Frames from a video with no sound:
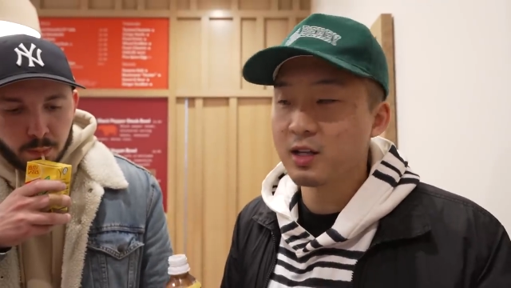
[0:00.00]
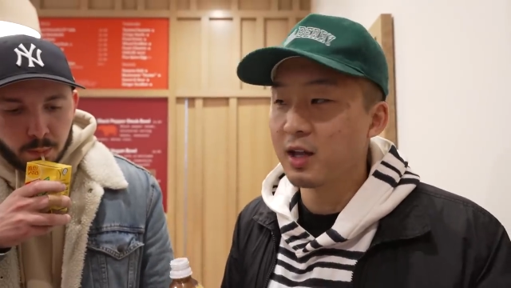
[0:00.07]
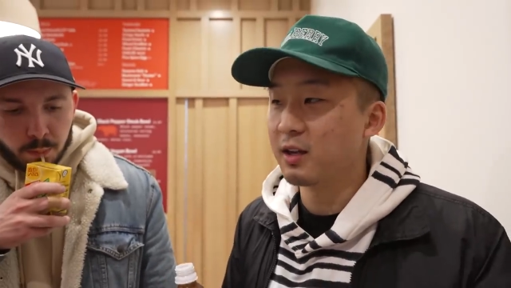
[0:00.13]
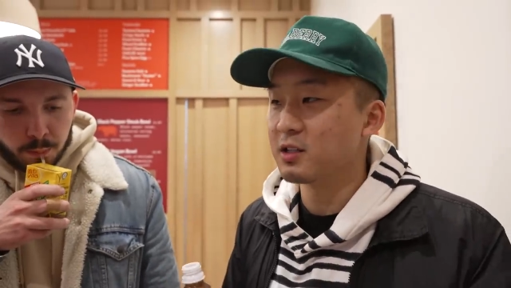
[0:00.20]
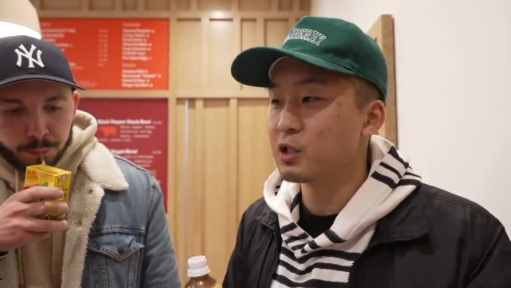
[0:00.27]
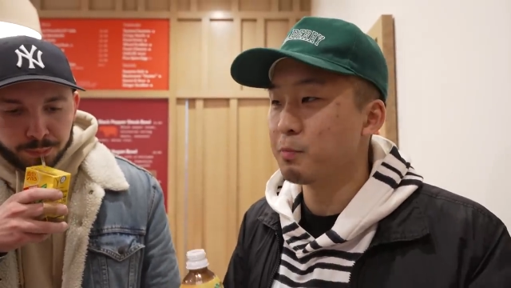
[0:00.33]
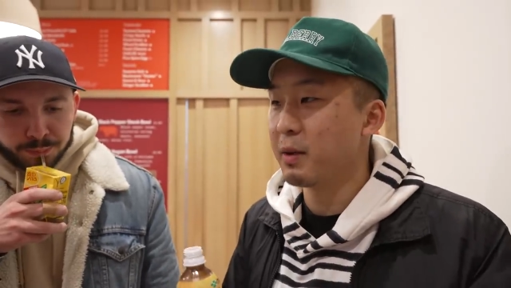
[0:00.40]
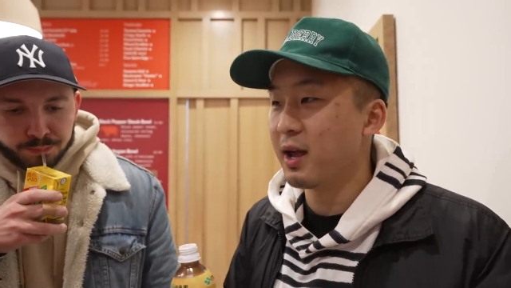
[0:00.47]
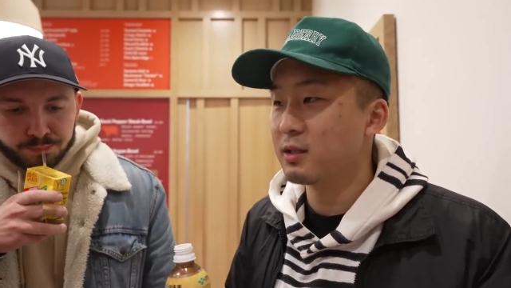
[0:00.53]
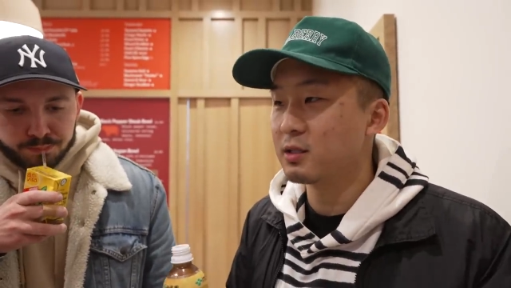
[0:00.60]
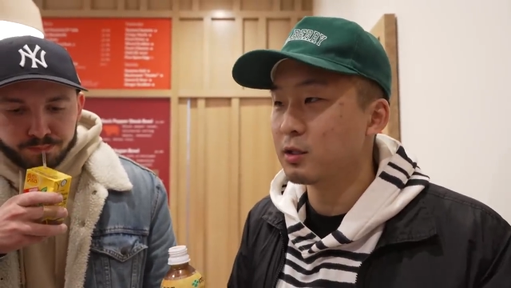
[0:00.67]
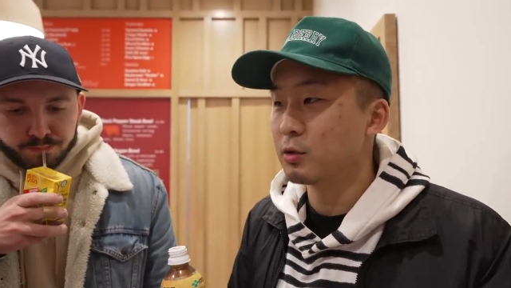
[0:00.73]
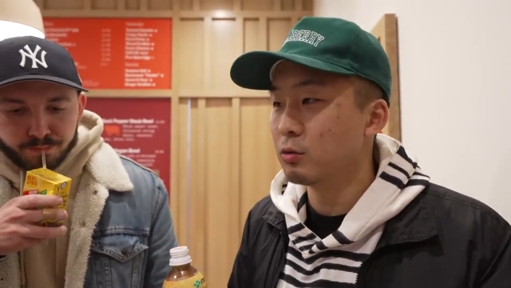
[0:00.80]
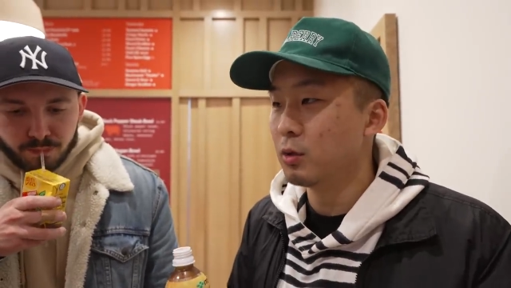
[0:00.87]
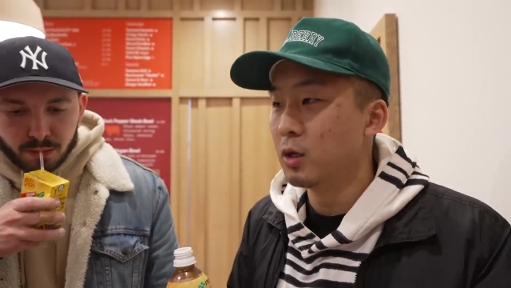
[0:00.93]
Speaker 1: can expand
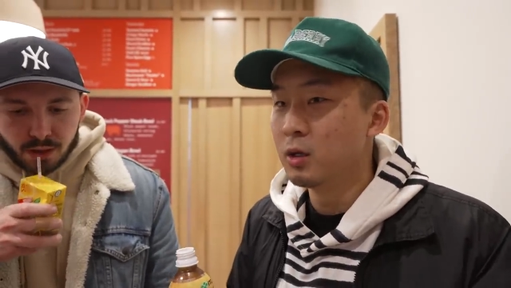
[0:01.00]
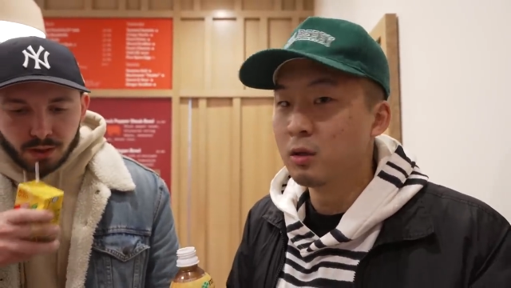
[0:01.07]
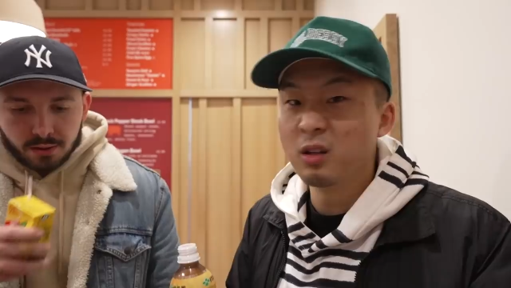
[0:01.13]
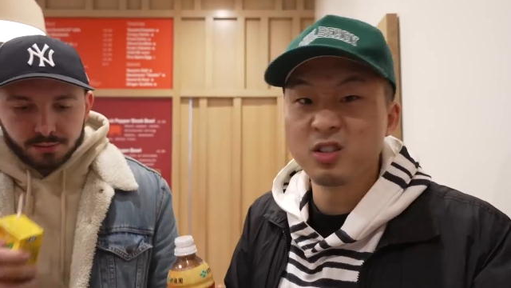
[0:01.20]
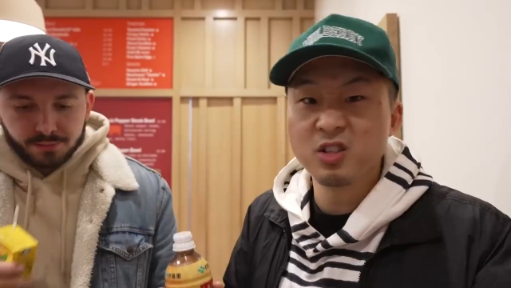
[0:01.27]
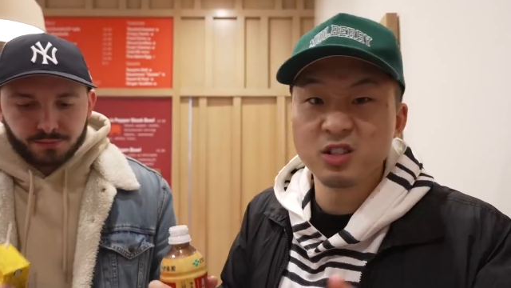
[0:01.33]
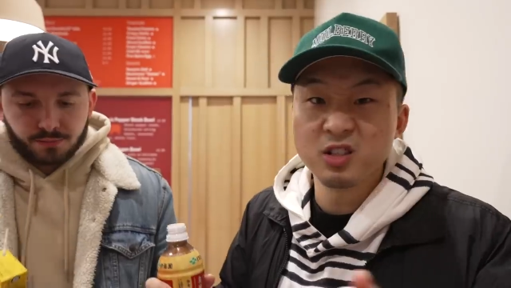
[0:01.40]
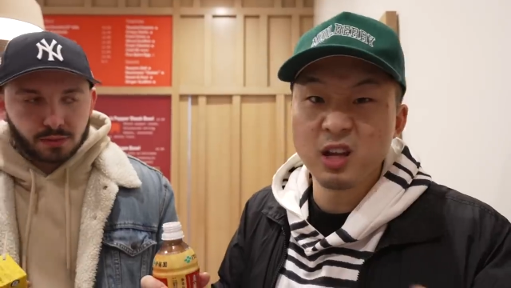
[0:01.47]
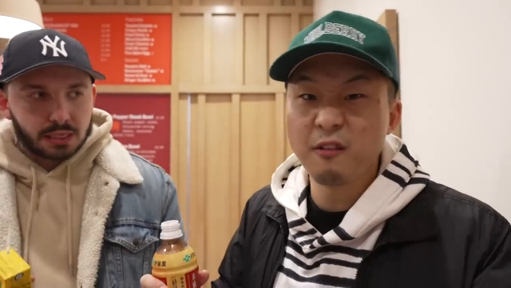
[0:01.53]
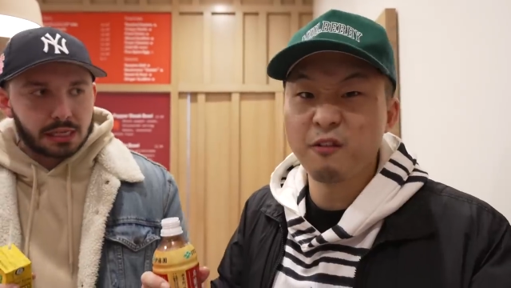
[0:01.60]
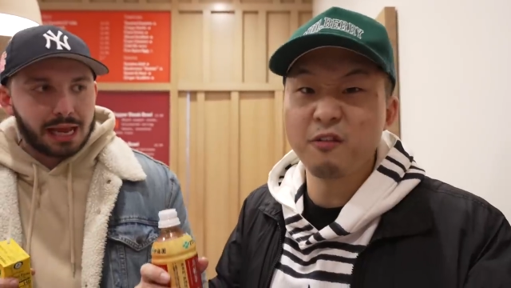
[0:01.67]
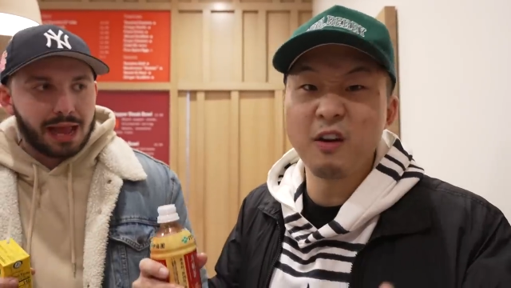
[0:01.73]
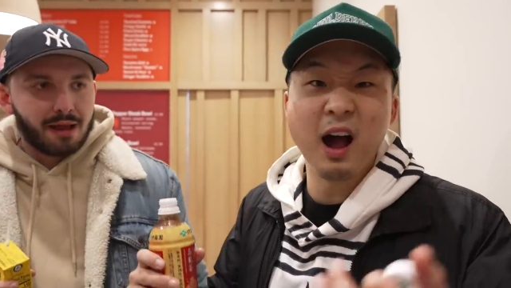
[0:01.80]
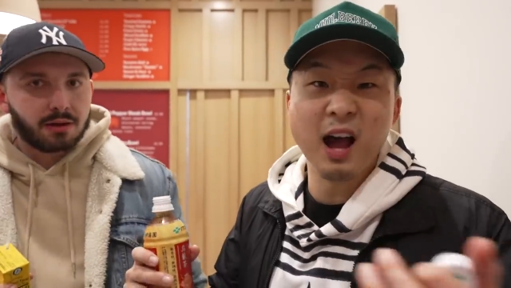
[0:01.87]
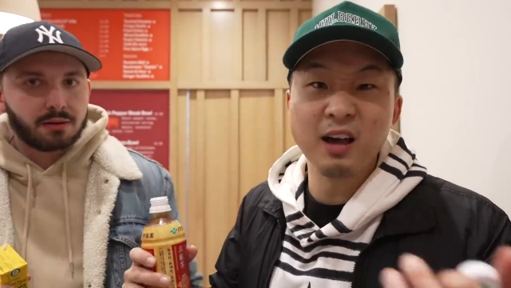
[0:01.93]
to, let's just say
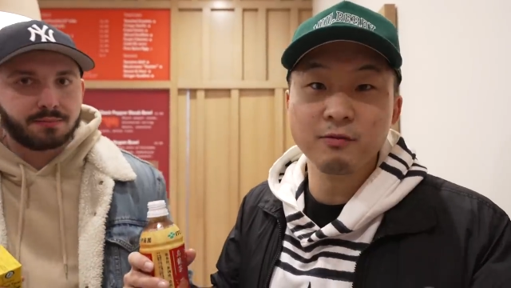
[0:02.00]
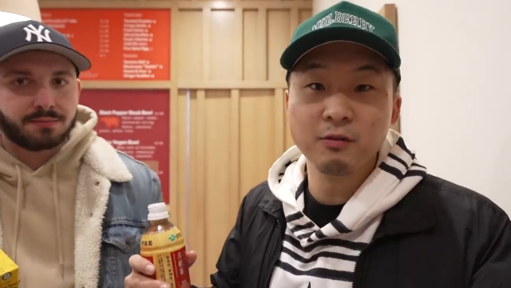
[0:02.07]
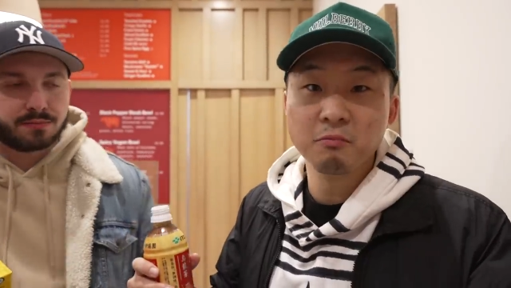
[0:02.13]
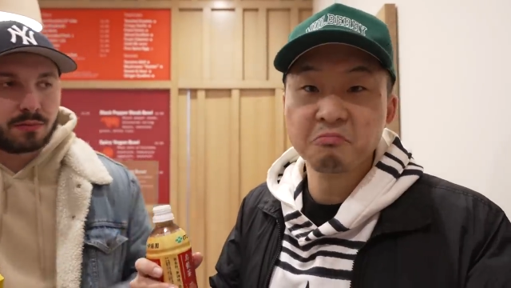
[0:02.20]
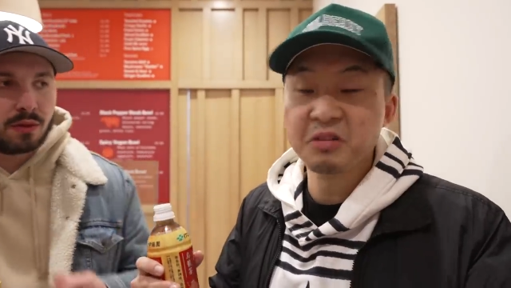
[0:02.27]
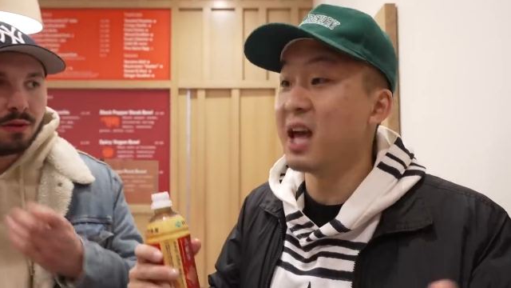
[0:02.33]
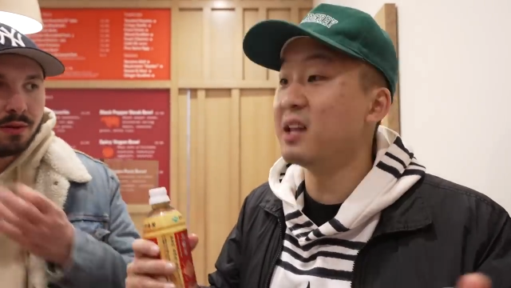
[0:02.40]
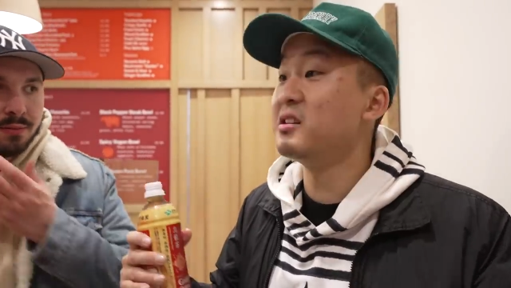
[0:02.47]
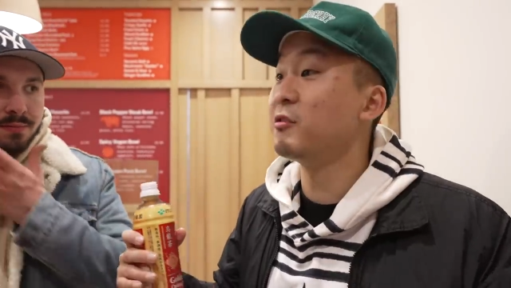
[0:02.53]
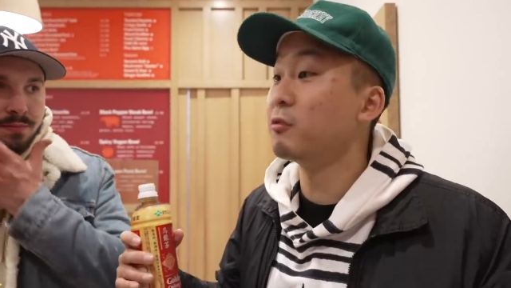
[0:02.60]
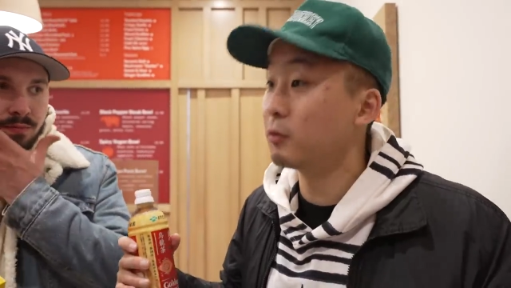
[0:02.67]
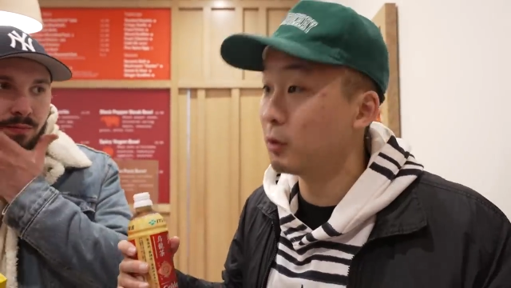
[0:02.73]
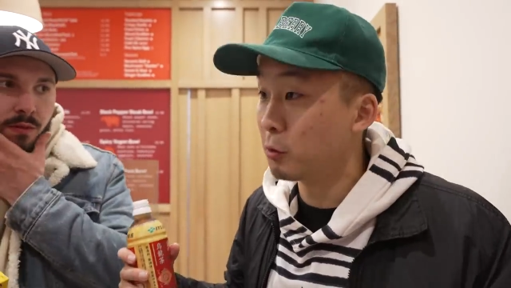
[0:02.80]
5, 10 different